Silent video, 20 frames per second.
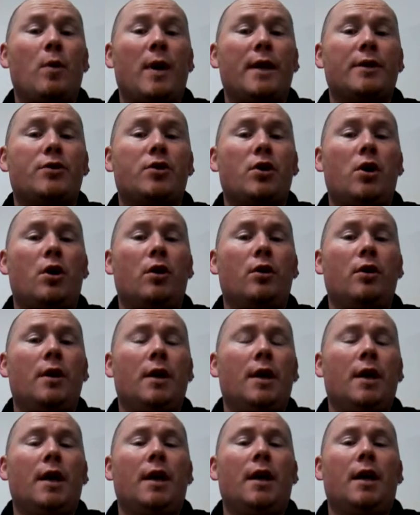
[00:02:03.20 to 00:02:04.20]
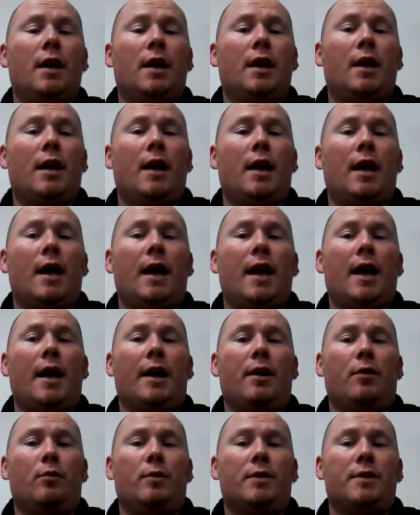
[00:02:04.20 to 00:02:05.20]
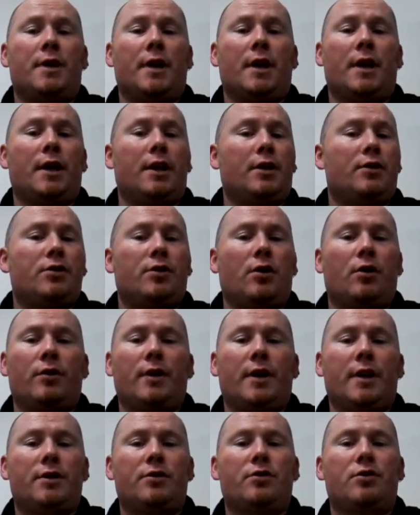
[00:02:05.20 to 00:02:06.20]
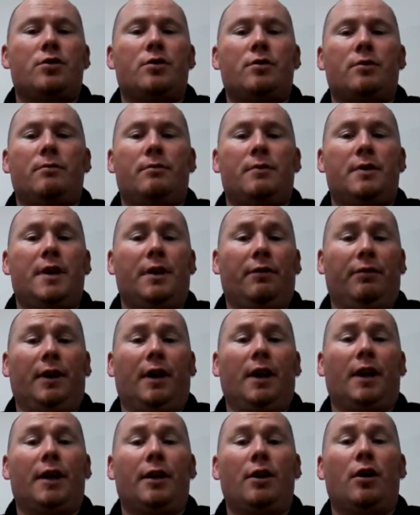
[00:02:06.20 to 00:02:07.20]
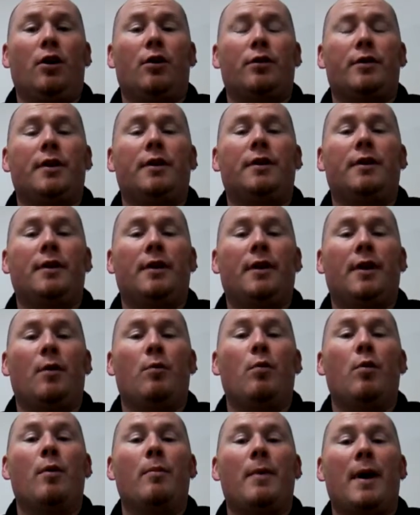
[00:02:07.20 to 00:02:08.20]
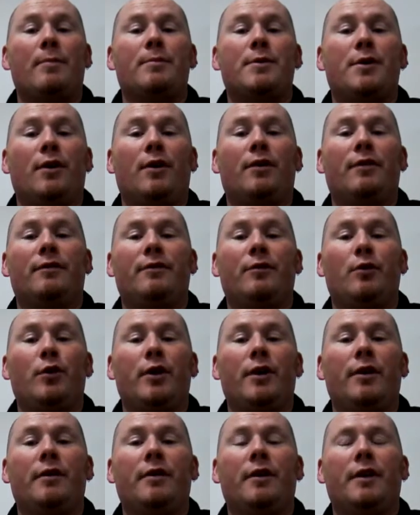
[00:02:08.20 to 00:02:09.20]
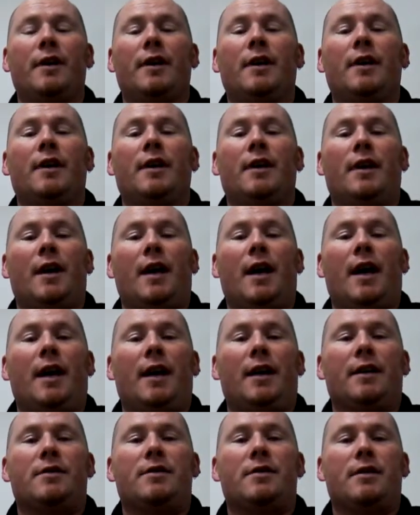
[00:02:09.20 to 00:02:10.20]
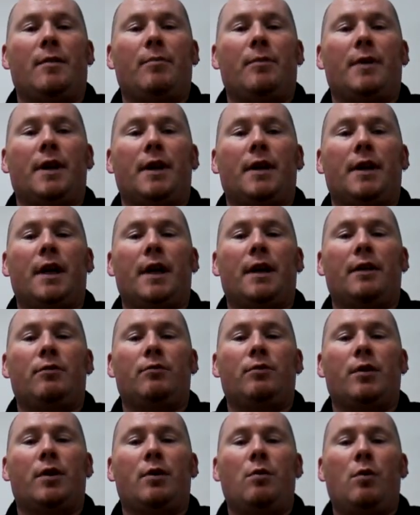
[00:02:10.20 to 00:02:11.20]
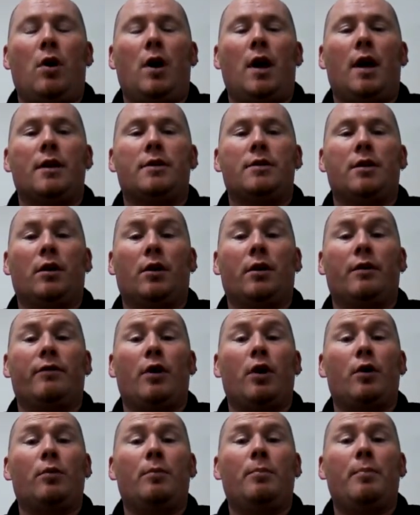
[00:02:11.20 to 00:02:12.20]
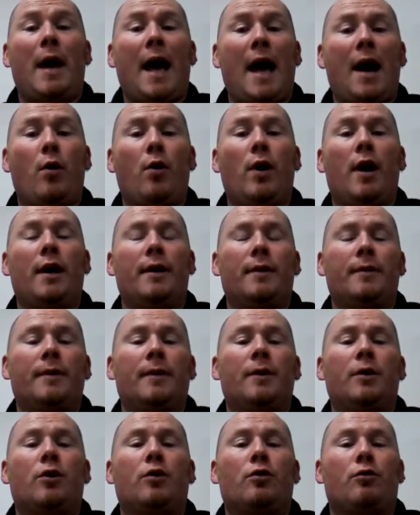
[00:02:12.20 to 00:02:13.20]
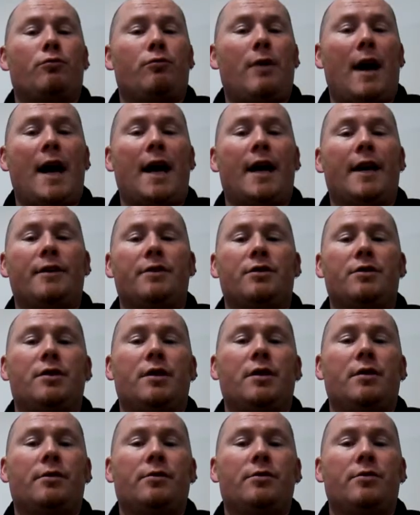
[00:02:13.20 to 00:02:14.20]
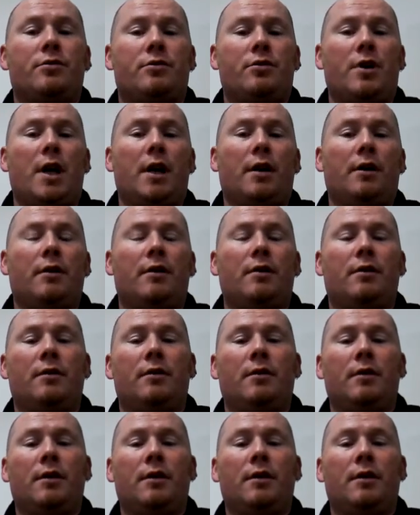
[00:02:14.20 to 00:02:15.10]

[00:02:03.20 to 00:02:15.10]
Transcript: one song, and it was a song that's definitely not a warm-up song for you, and it's something that requires a lot of vocal power, range, strength,